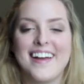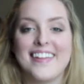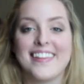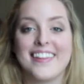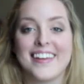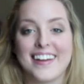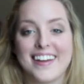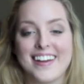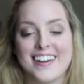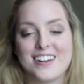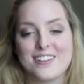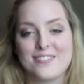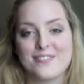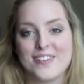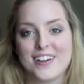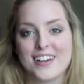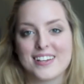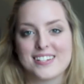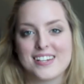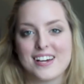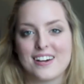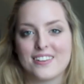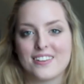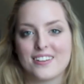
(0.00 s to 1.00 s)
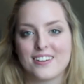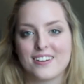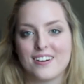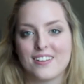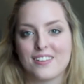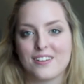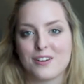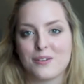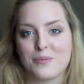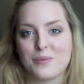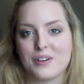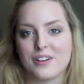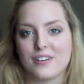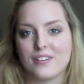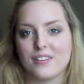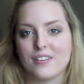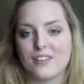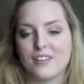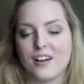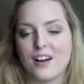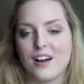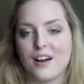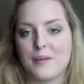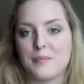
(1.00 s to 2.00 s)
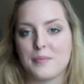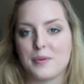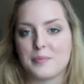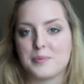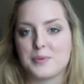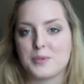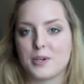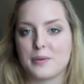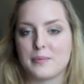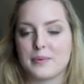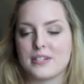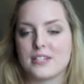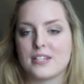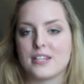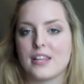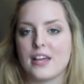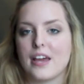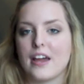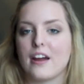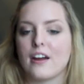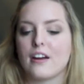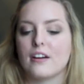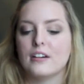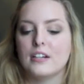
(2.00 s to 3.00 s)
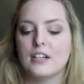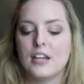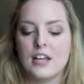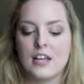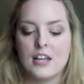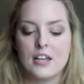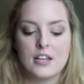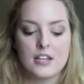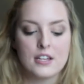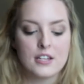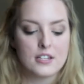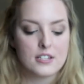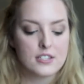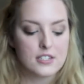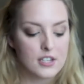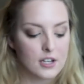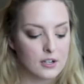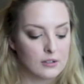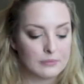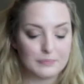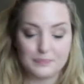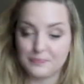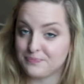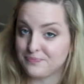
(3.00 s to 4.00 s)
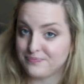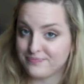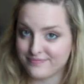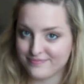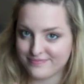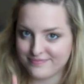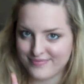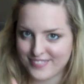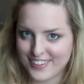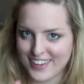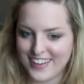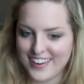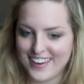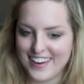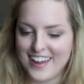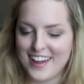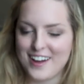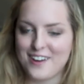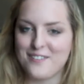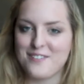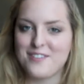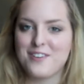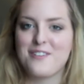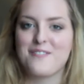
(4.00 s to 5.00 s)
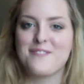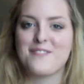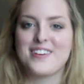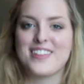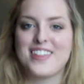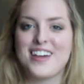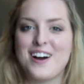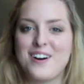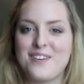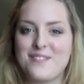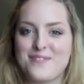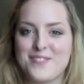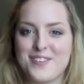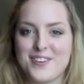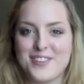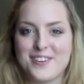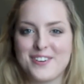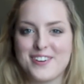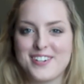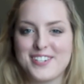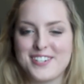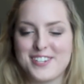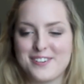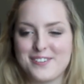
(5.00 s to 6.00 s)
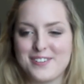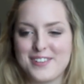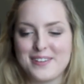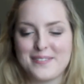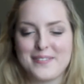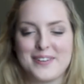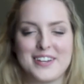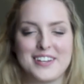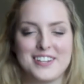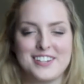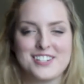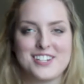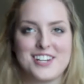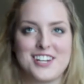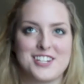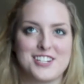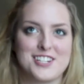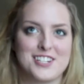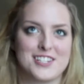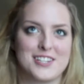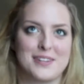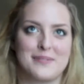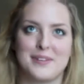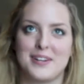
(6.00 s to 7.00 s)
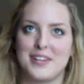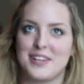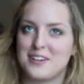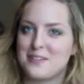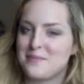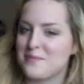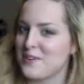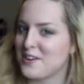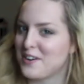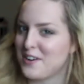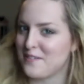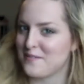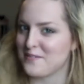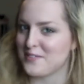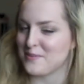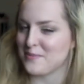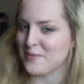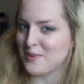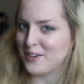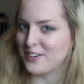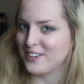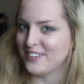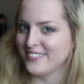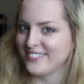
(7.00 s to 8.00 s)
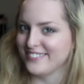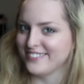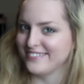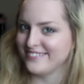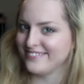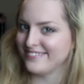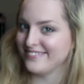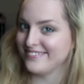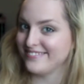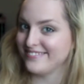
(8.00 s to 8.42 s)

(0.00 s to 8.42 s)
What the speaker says: That can affect how the color will absorb into the hair. So now, without further ado, let me change to something a little more comfortable.